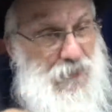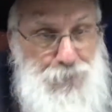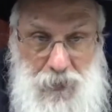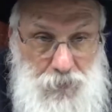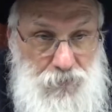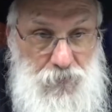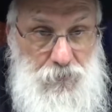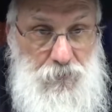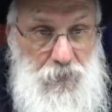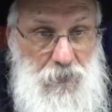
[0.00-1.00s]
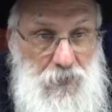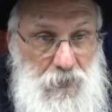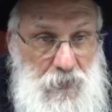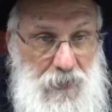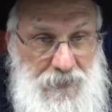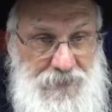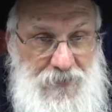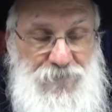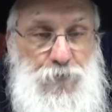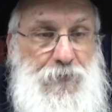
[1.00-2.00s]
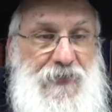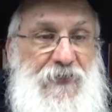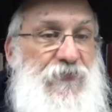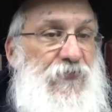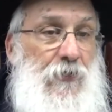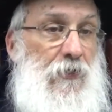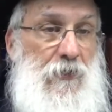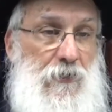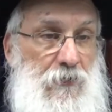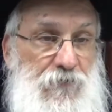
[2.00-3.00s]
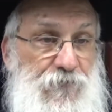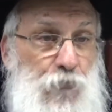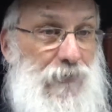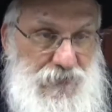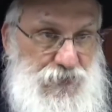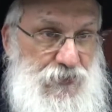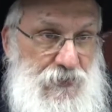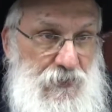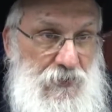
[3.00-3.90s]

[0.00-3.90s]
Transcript: a partner, and therefore it's foolish